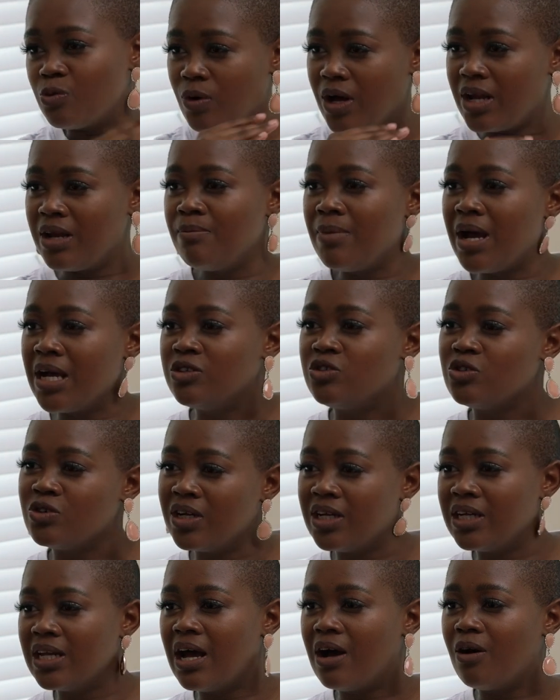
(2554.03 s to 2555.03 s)
What am I
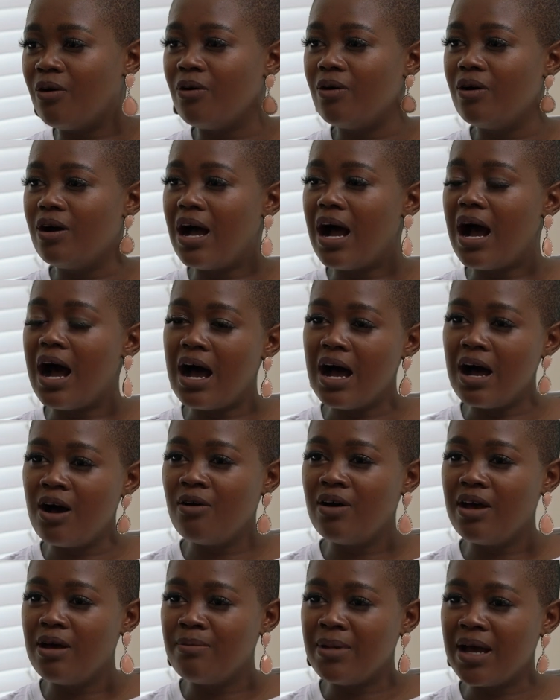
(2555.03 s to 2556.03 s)
doing now?
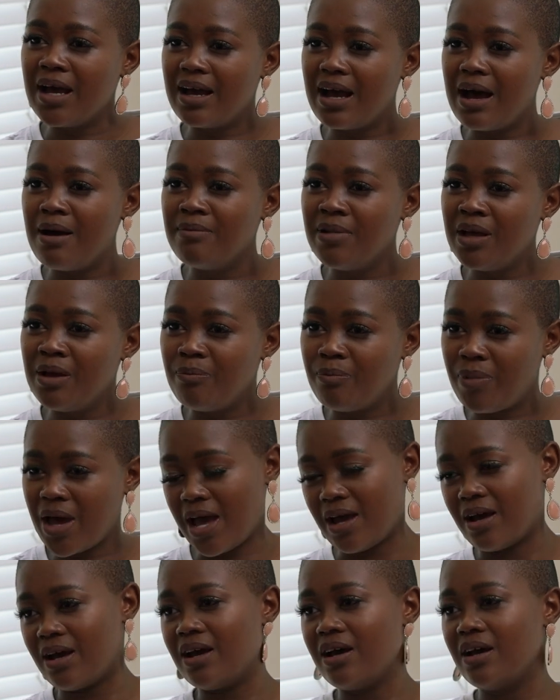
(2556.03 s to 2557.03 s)
How am I coming
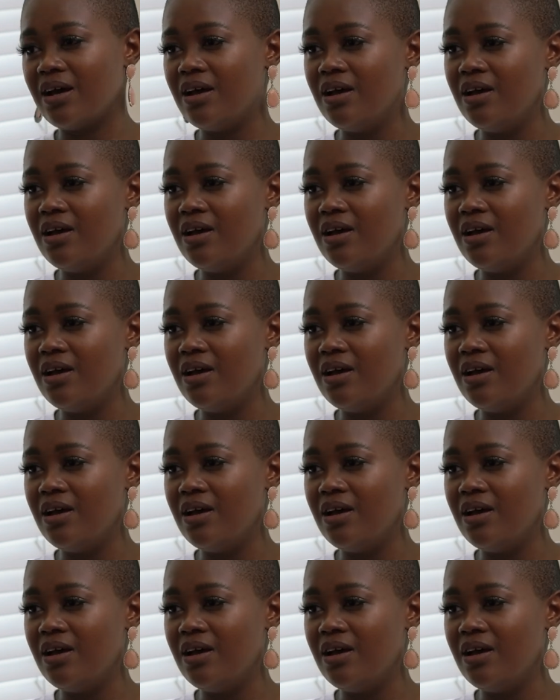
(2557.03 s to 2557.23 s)
back?